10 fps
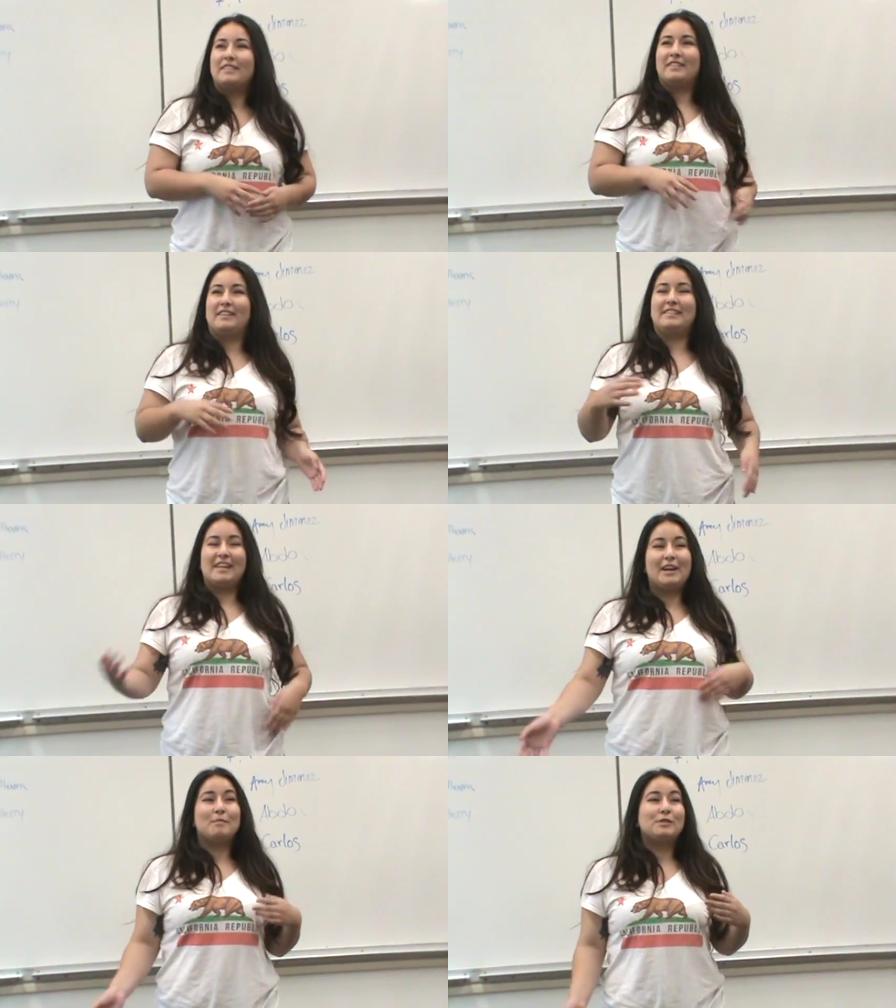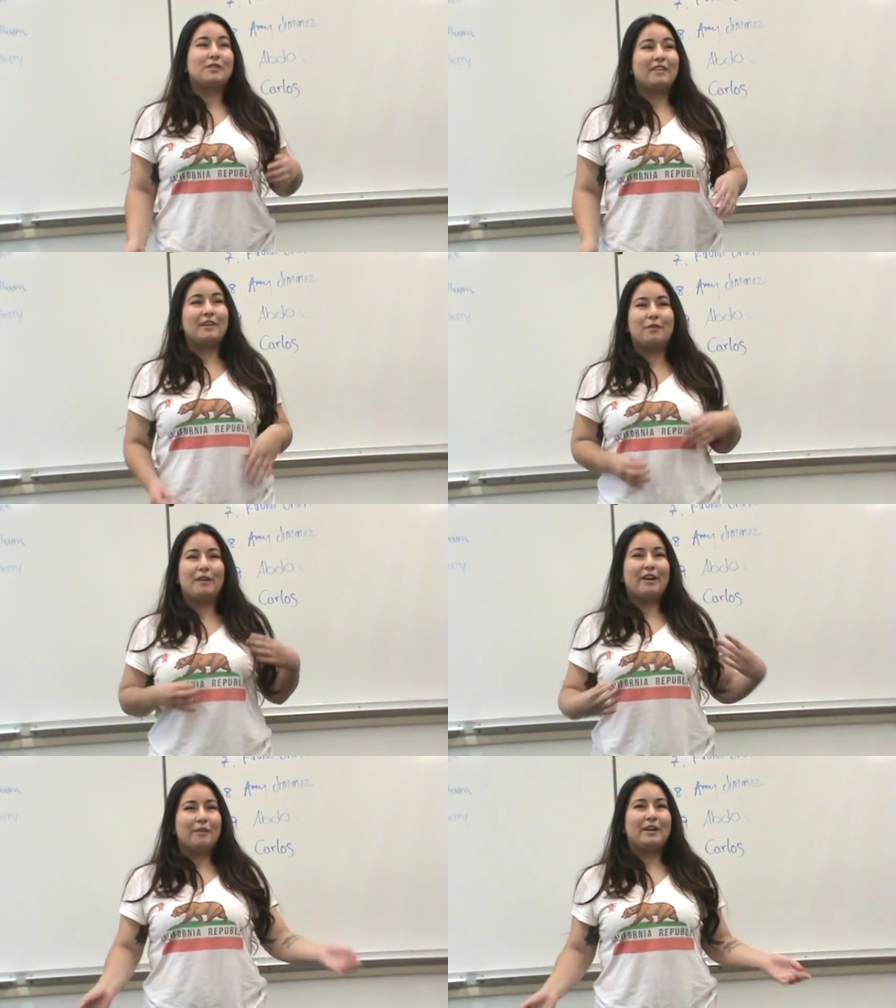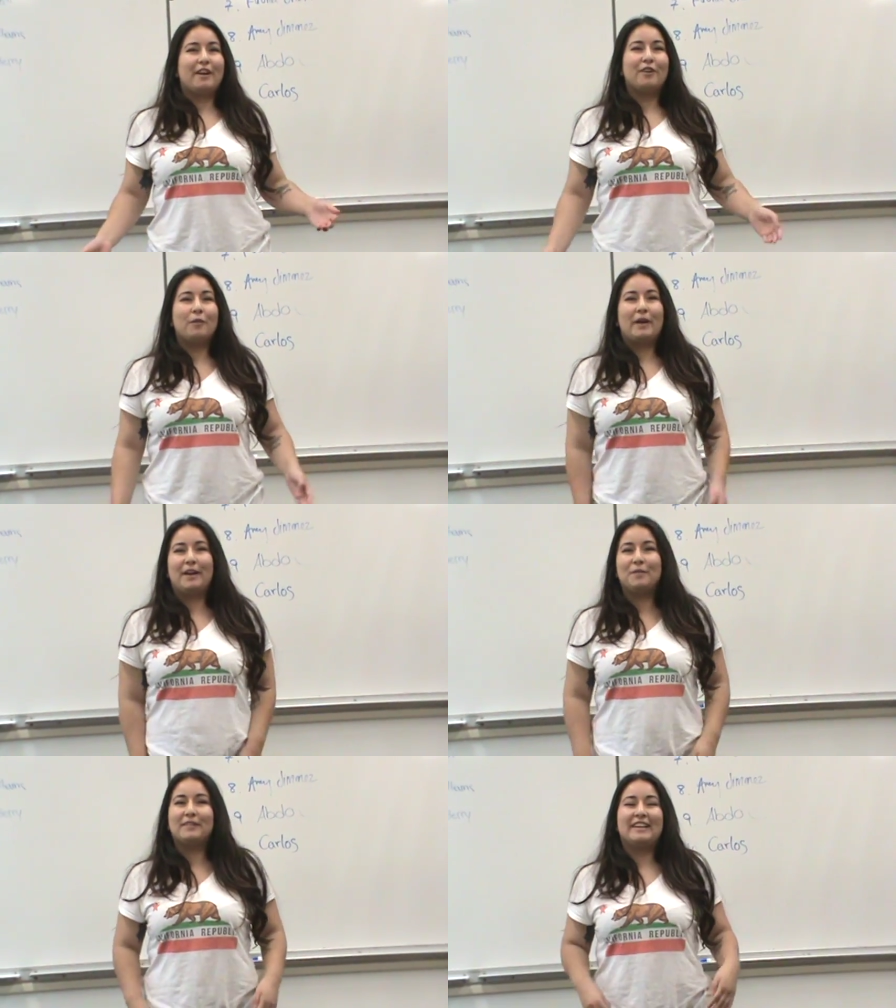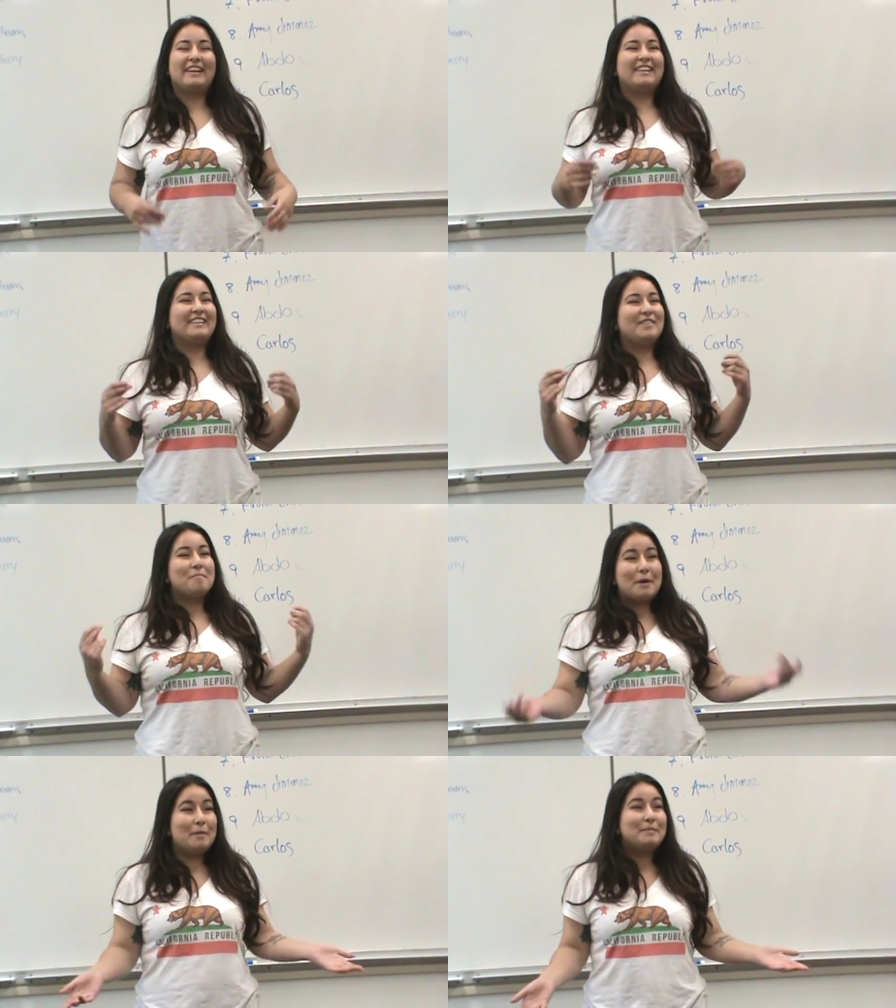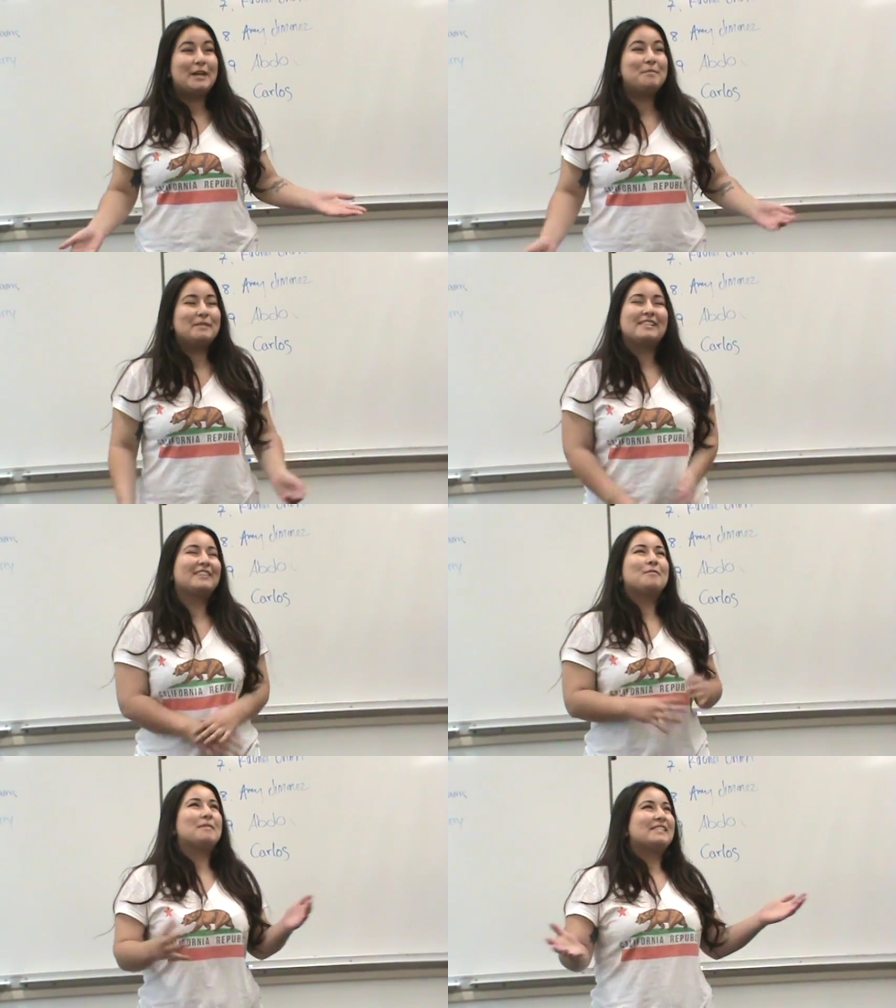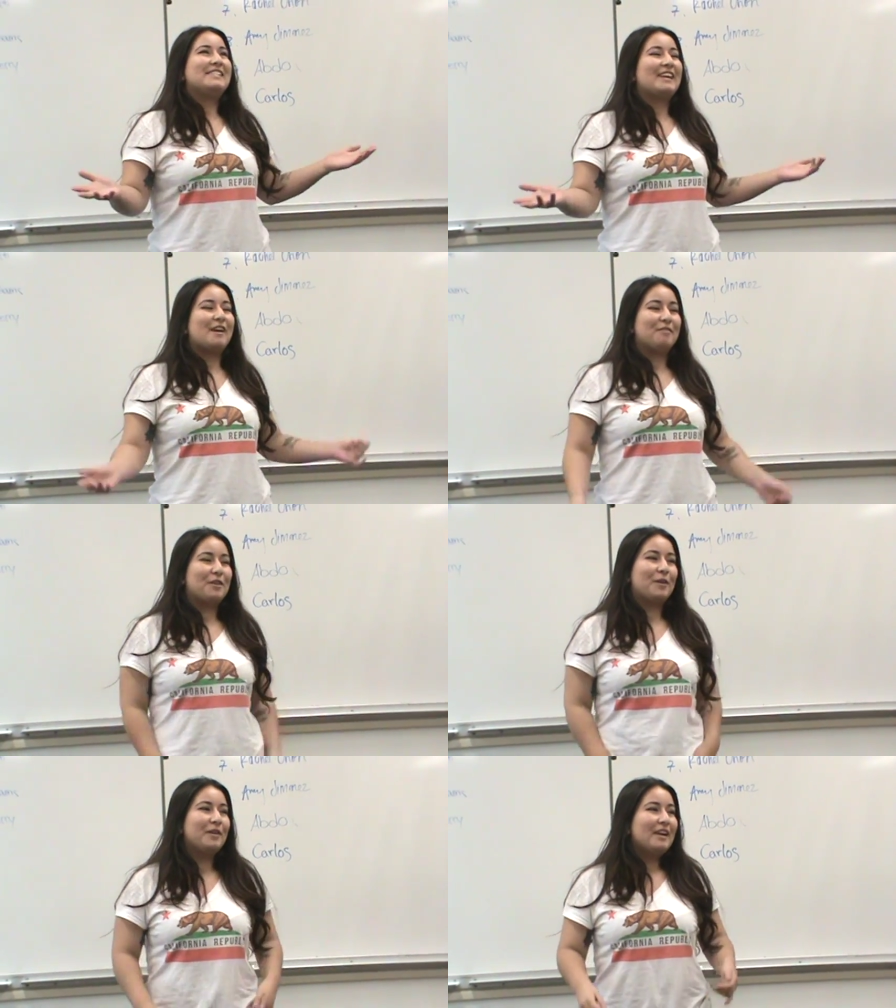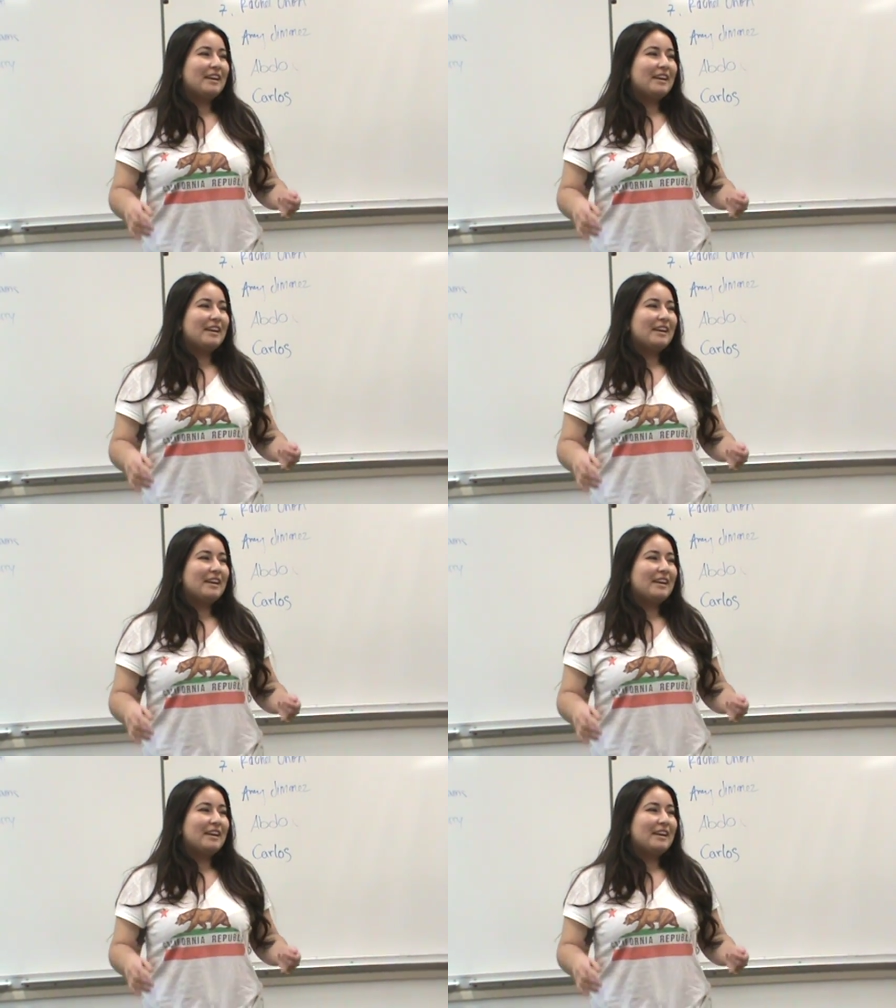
the day comes around that we're already on our way. We're like pumped up. It's like the best day ever.